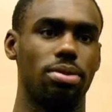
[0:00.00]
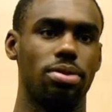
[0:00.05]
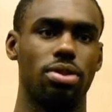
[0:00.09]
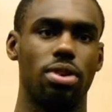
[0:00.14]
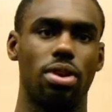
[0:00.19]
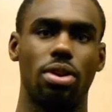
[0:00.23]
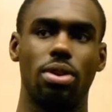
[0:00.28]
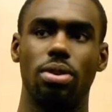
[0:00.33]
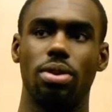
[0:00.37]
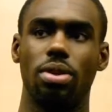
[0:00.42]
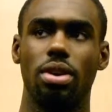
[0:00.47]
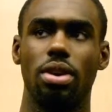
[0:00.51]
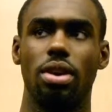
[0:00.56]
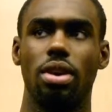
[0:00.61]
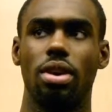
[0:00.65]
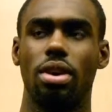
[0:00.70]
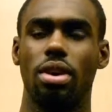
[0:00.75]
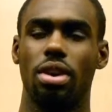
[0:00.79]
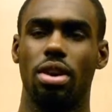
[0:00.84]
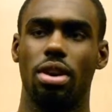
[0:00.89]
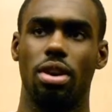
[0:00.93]
So
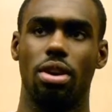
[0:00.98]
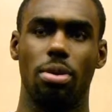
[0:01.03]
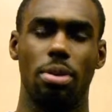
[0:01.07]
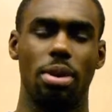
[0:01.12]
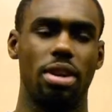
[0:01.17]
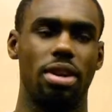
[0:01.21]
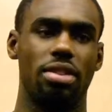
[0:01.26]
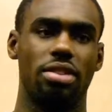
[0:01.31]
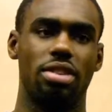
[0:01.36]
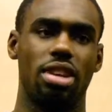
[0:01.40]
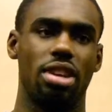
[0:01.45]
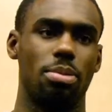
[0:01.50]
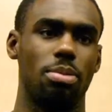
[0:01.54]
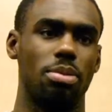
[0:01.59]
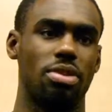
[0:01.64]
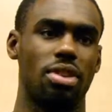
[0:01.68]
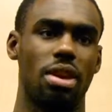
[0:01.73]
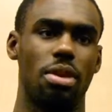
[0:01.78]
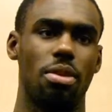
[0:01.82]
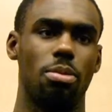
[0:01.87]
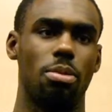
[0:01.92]
any team
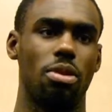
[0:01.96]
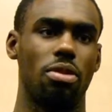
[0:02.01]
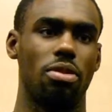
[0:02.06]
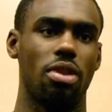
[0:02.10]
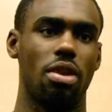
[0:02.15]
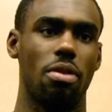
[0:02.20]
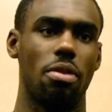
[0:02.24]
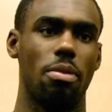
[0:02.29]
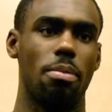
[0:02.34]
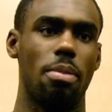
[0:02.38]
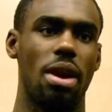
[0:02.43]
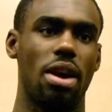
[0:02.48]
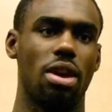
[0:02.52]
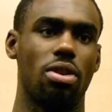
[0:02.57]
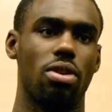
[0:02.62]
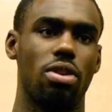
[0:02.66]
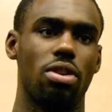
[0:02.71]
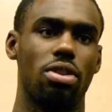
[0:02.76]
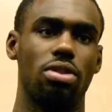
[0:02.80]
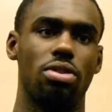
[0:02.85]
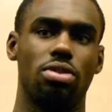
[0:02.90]
is capable of coming back
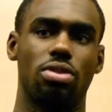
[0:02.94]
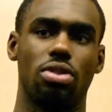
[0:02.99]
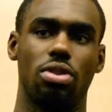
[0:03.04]
on you,